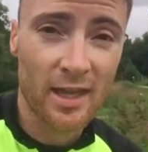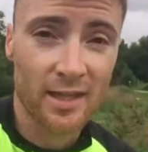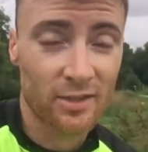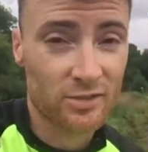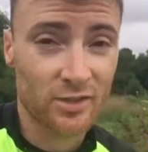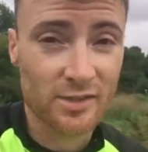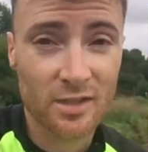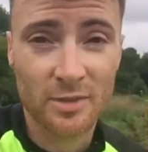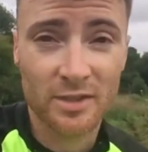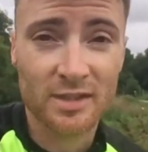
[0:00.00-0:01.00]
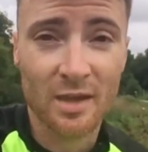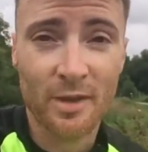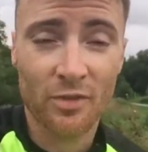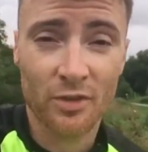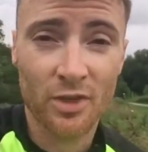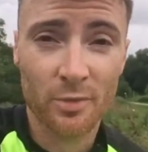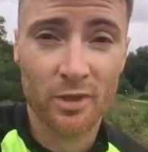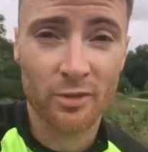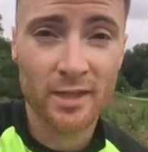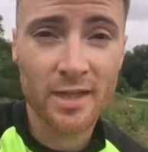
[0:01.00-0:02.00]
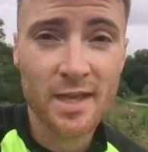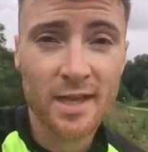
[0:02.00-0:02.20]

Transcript: It looks like it's going to be the same out of the Nürburgring.